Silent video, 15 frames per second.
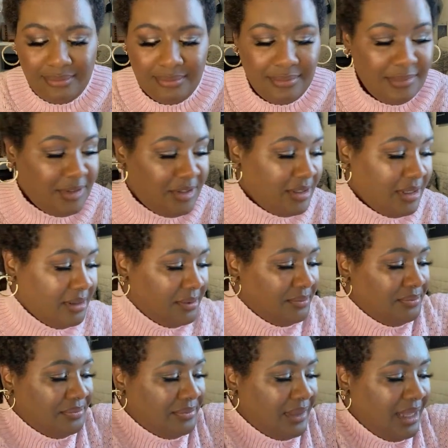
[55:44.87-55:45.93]
So
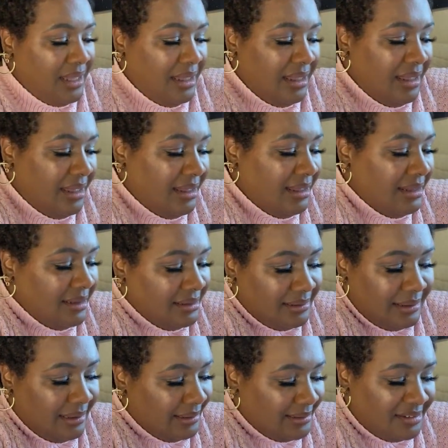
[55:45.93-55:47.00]

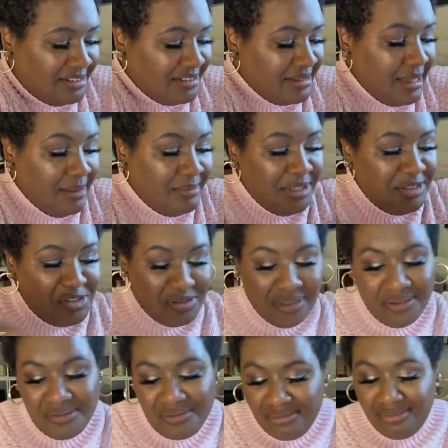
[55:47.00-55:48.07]
it's just coming
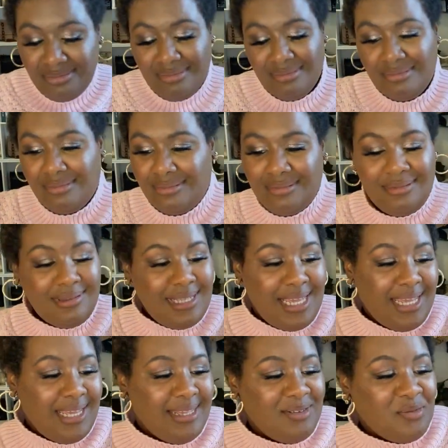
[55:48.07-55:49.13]
true.
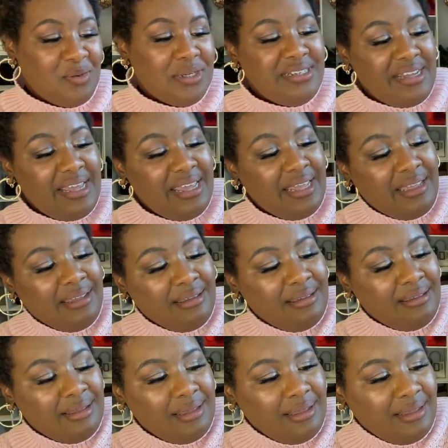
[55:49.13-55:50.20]
And one day
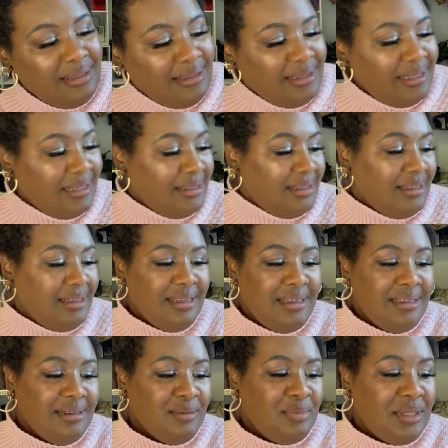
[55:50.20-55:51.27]

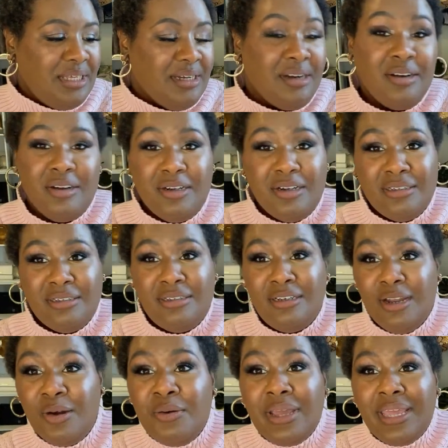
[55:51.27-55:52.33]
it'll be her
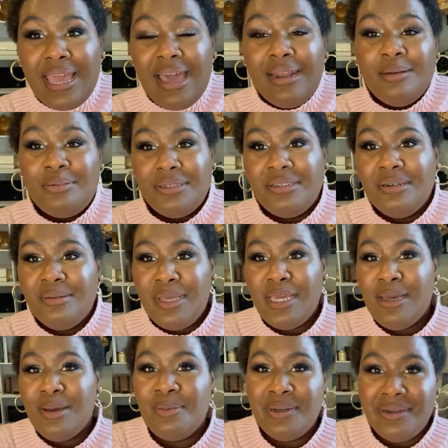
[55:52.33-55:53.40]
knowing how to put her
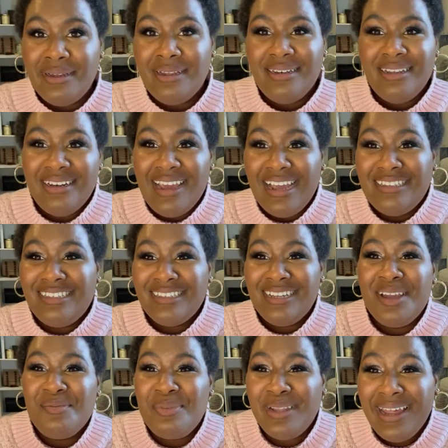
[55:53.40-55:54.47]
makeup on and actually
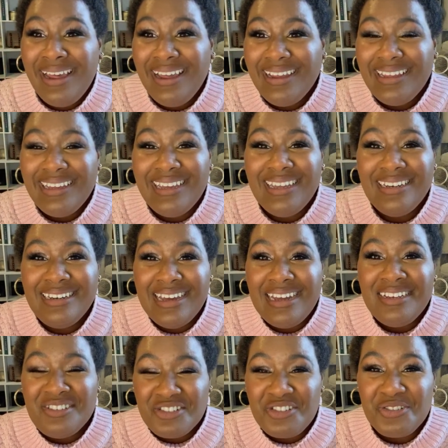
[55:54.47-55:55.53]
applying it and not
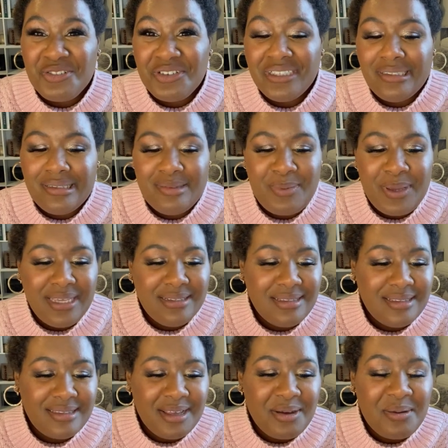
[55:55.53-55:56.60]
destroying the space.
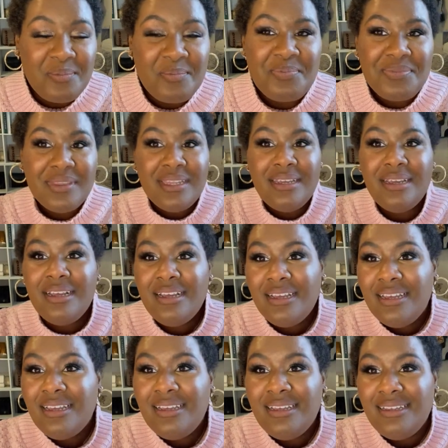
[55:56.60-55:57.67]
So
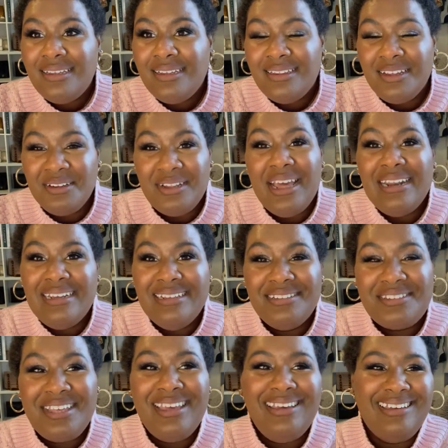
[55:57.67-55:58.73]
there that is.